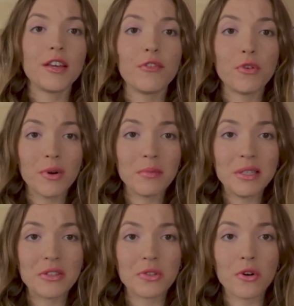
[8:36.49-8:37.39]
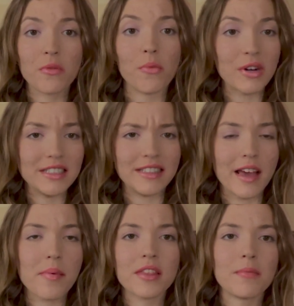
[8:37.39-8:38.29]
If you want me to talk more in
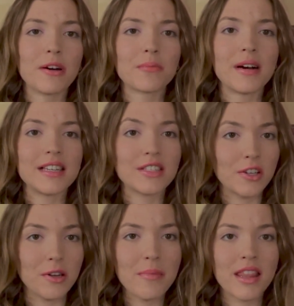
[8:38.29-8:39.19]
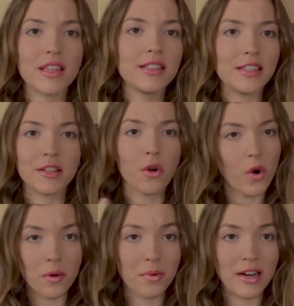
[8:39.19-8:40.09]
depth about my study method that
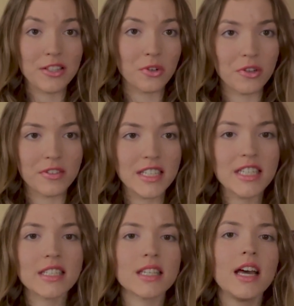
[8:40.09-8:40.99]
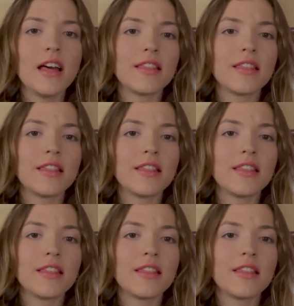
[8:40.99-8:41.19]
incorporates all of these,